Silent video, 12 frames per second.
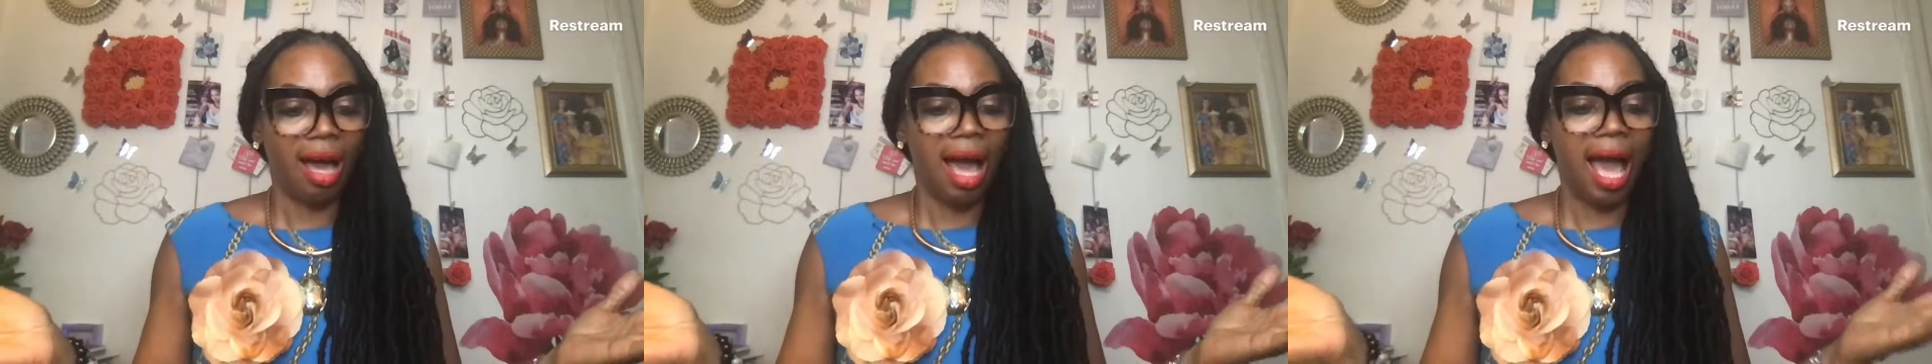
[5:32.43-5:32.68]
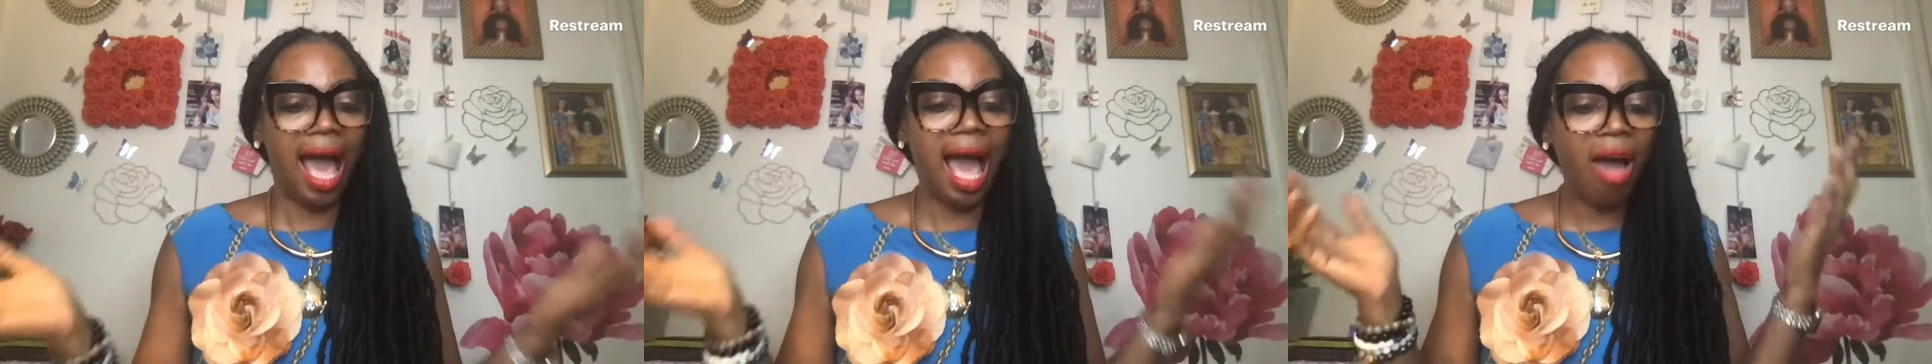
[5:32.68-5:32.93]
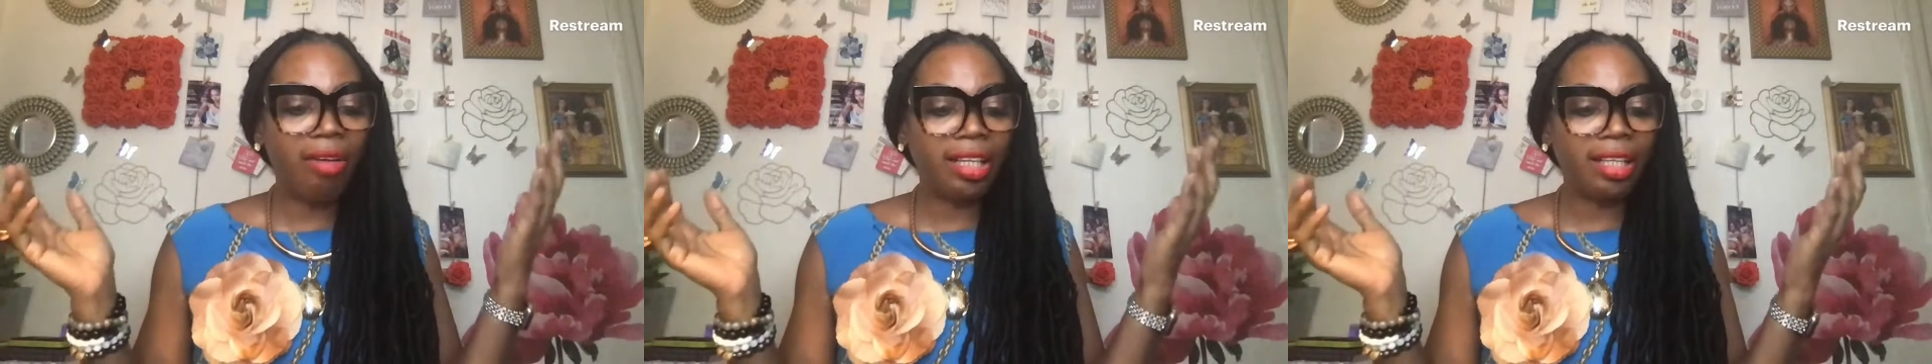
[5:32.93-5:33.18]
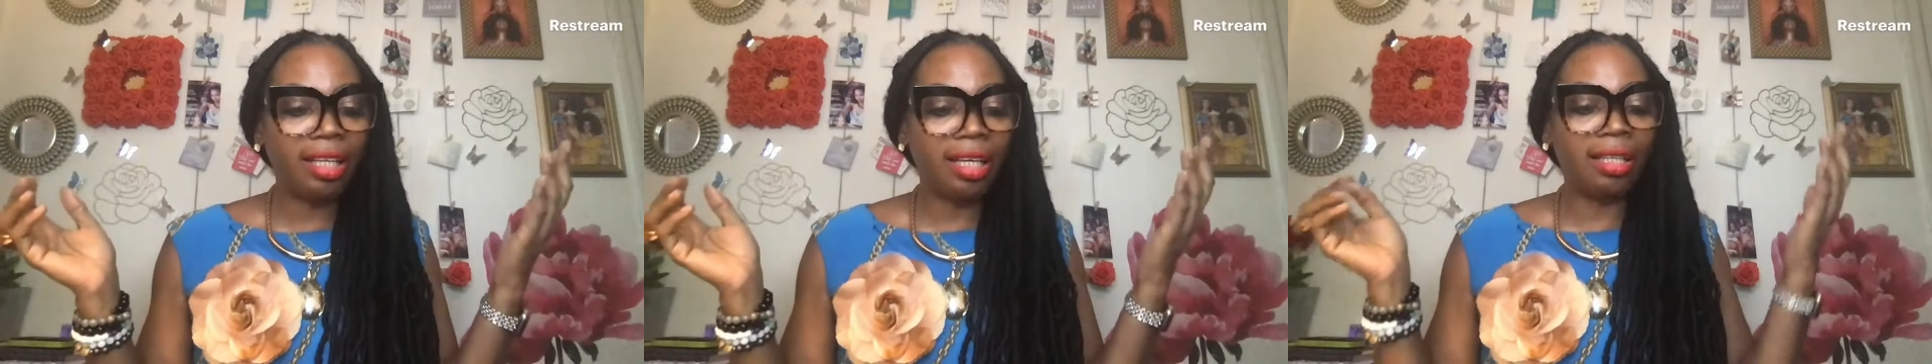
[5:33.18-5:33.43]
How
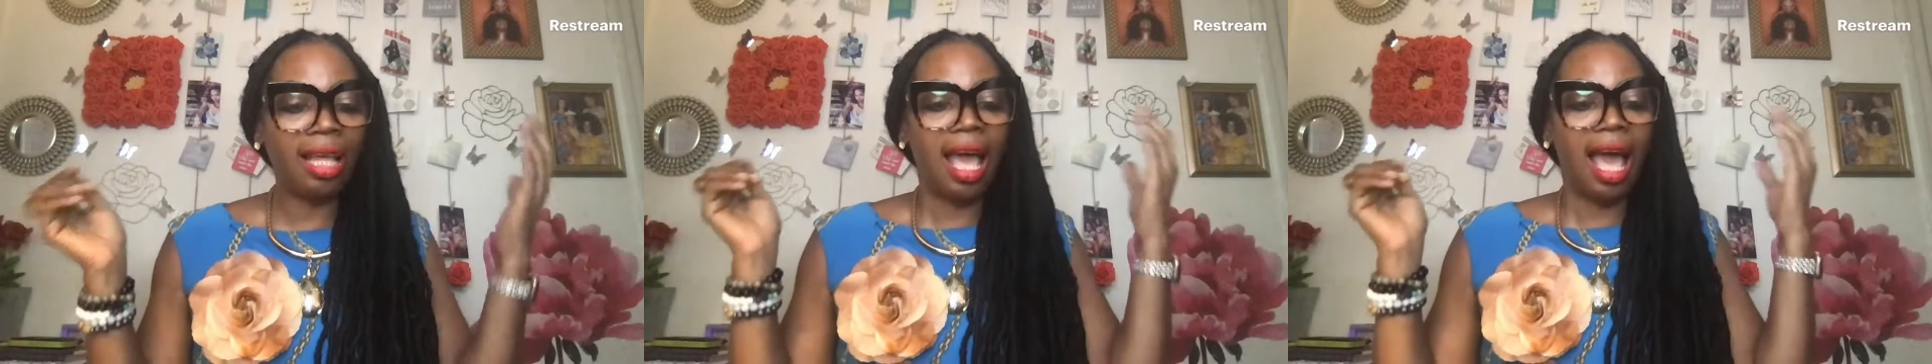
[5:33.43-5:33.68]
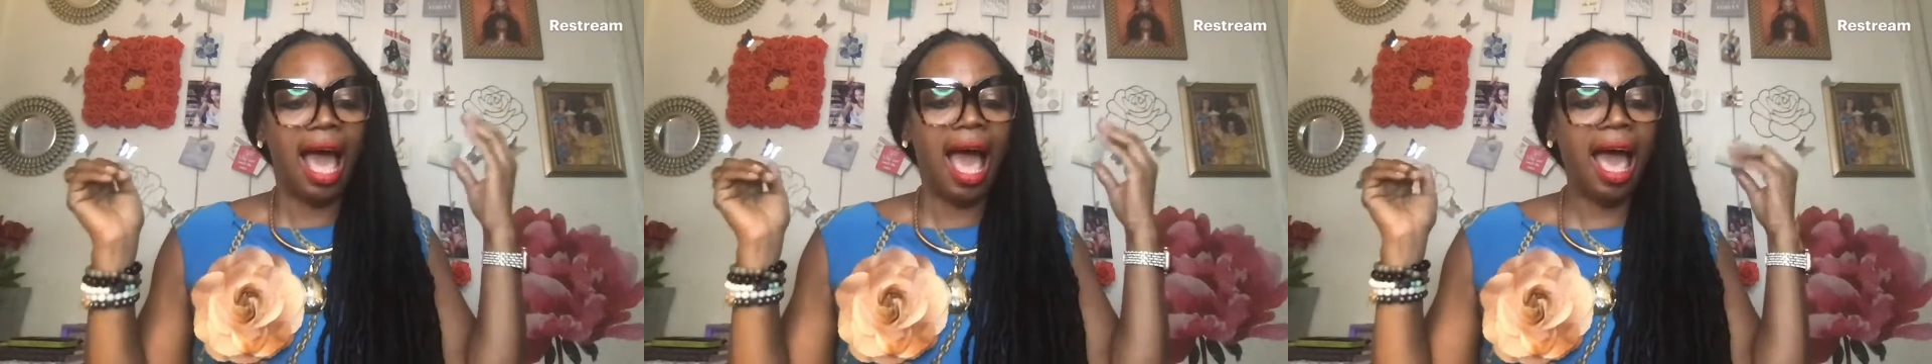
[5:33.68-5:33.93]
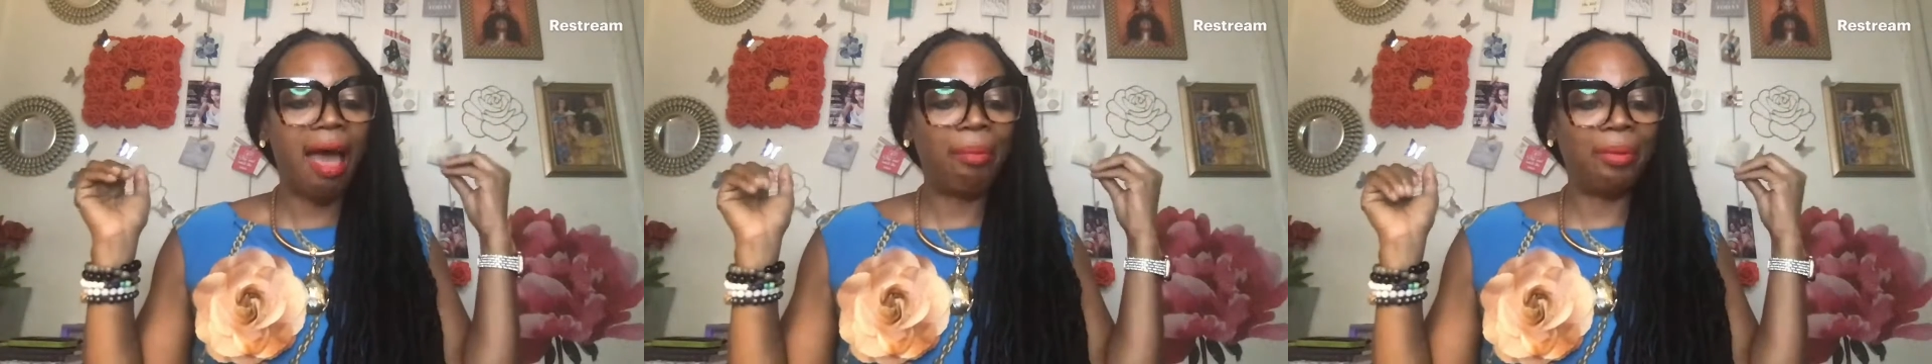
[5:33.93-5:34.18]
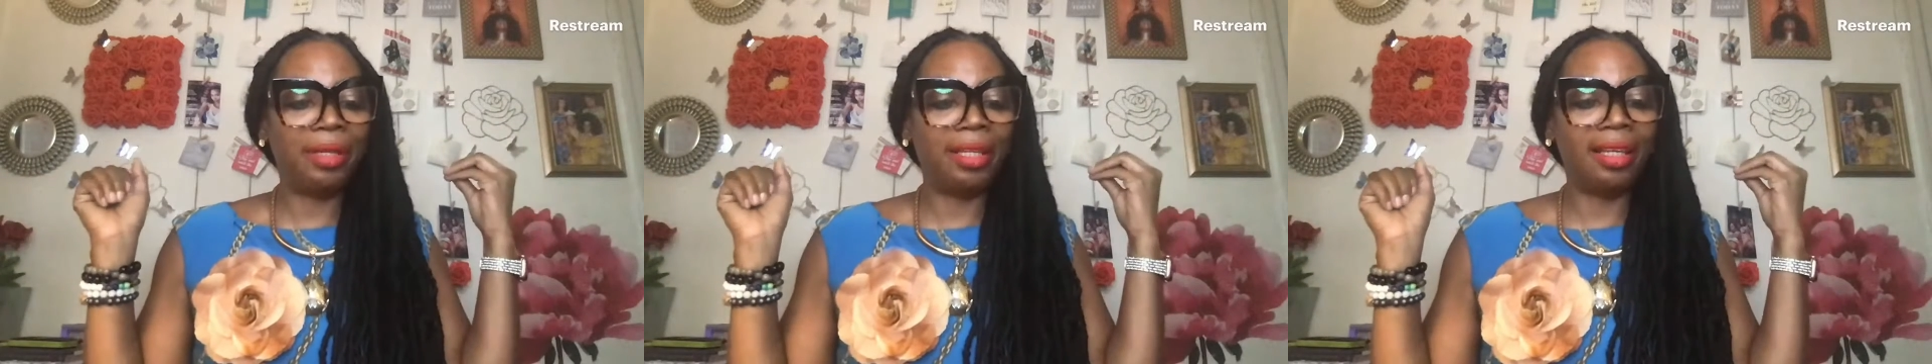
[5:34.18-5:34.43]
could I
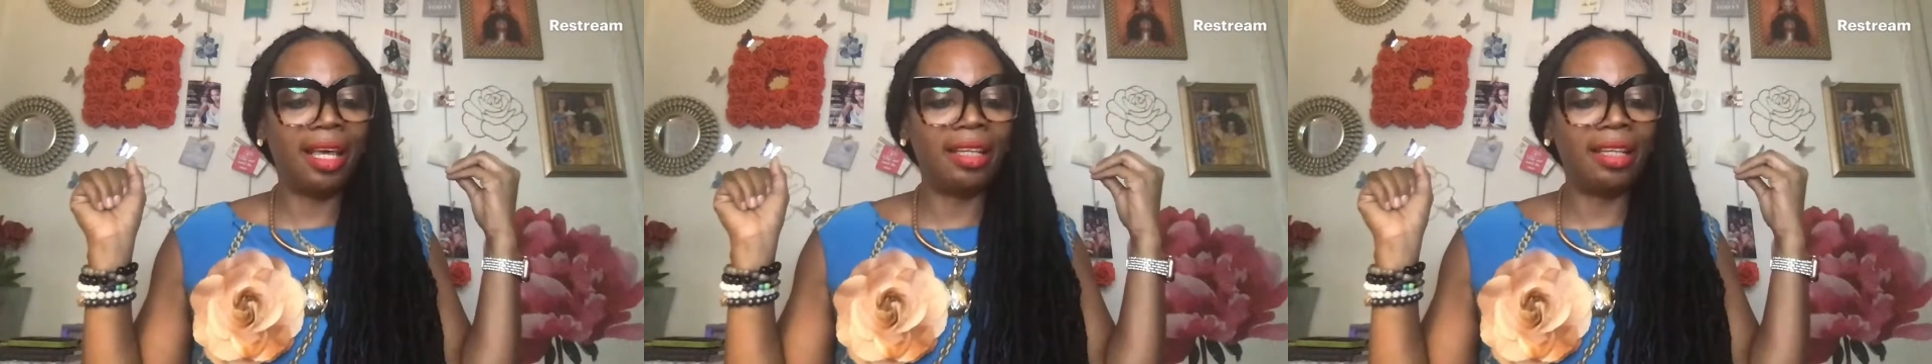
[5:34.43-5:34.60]
be